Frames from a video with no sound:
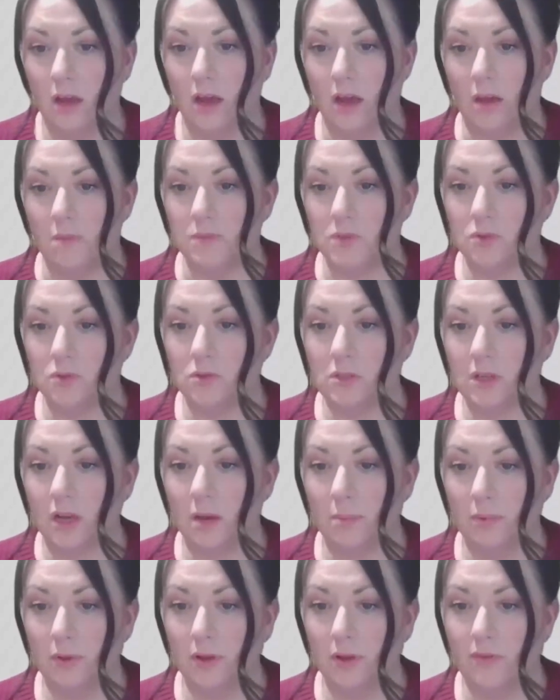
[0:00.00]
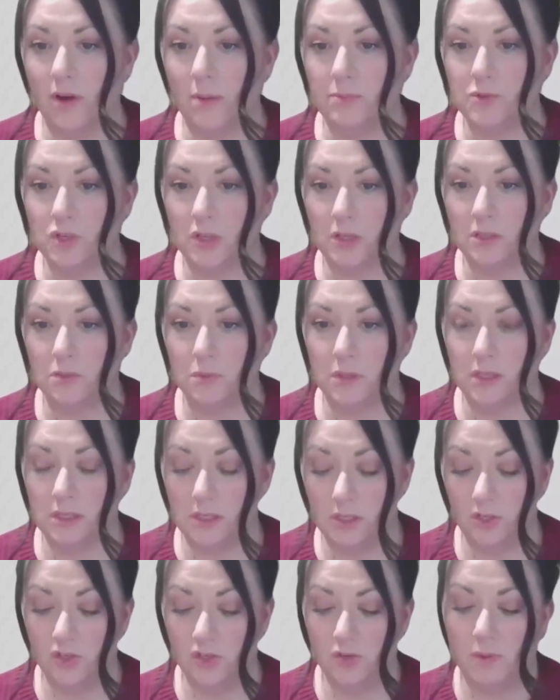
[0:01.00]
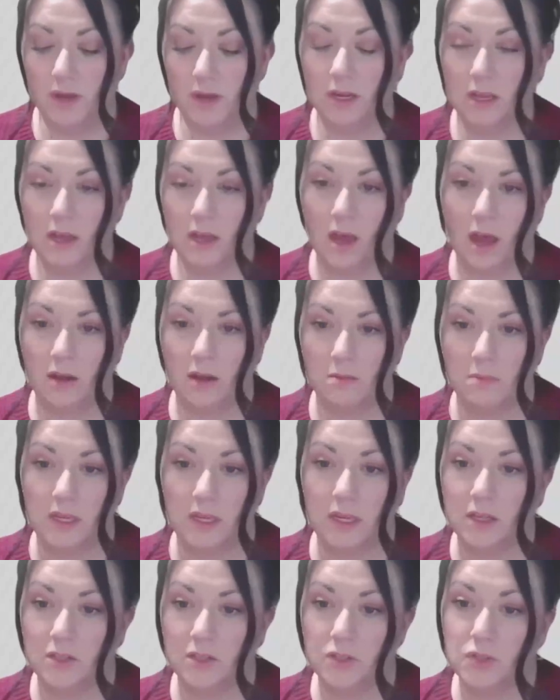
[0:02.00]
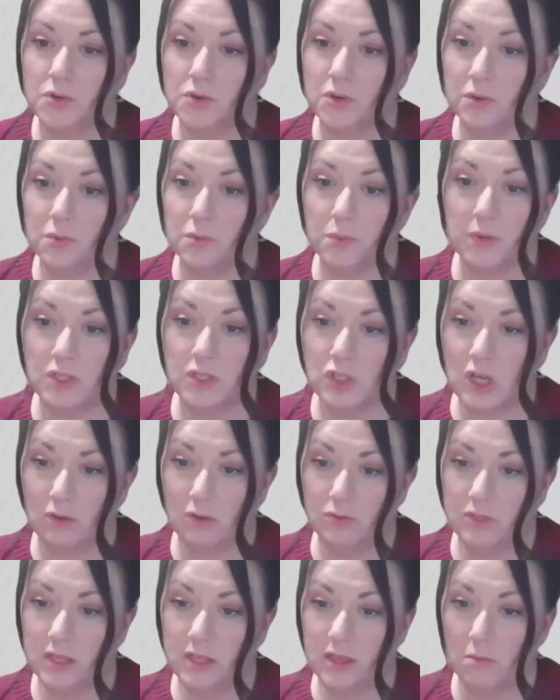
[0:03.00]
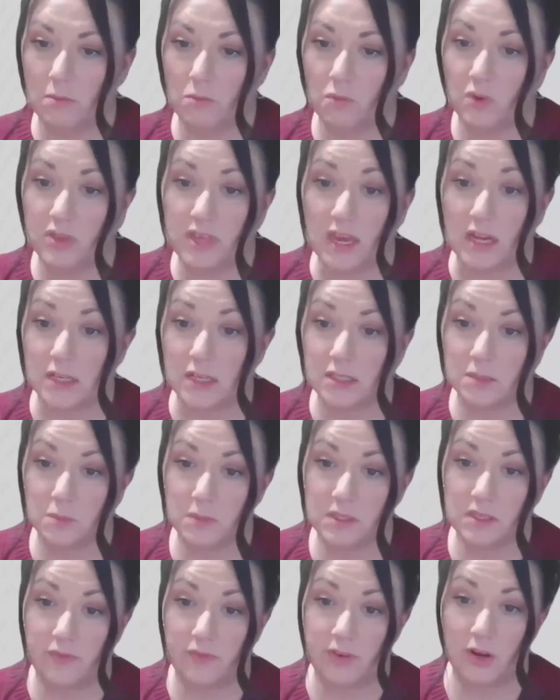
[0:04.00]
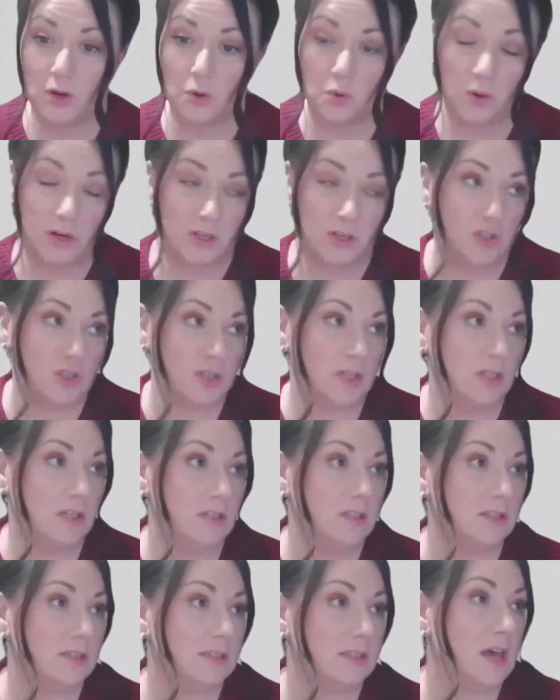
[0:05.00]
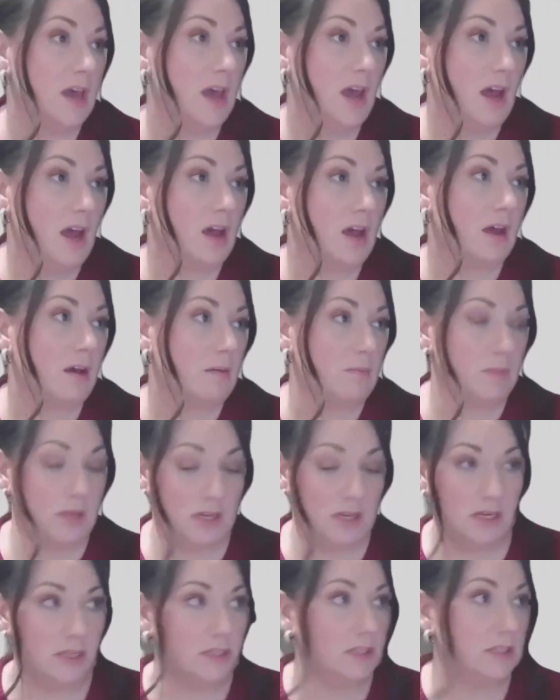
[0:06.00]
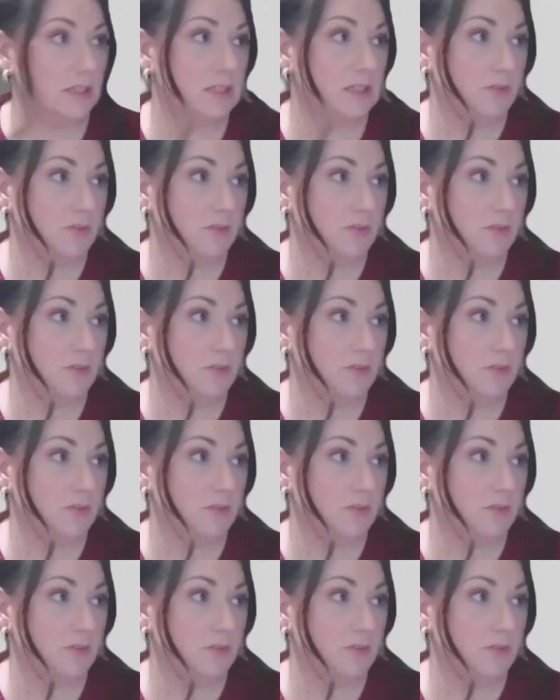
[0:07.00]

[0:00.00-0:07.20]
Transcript: Um, so there's a couple of options with the DigiPen Academy. And so you can reach out to them with any specific questions. Um, it is a